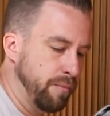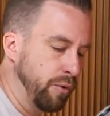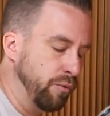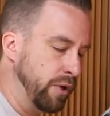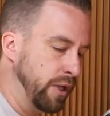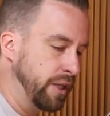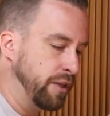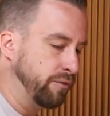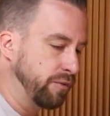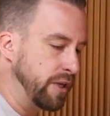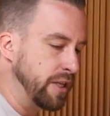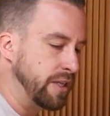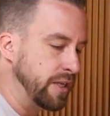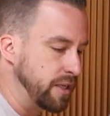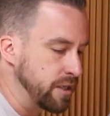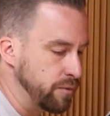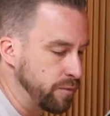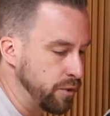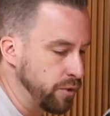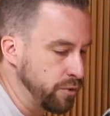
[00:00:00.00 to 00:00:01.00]
But really three
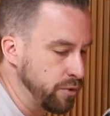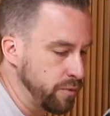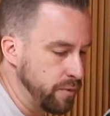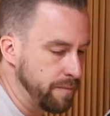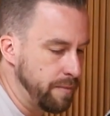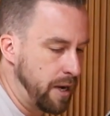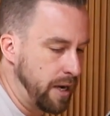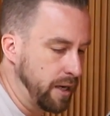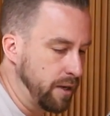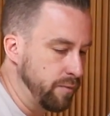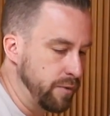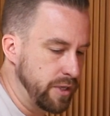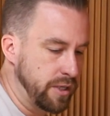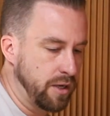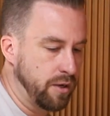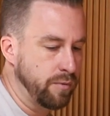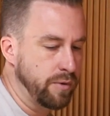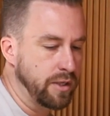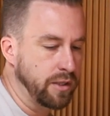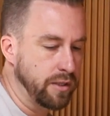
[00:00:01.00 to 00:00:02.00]
things that we all do. We market, we
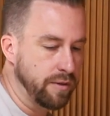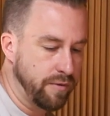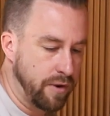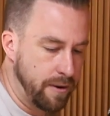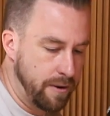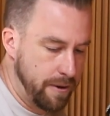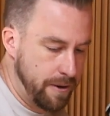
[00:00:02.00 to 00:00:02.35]
sell, we deliver.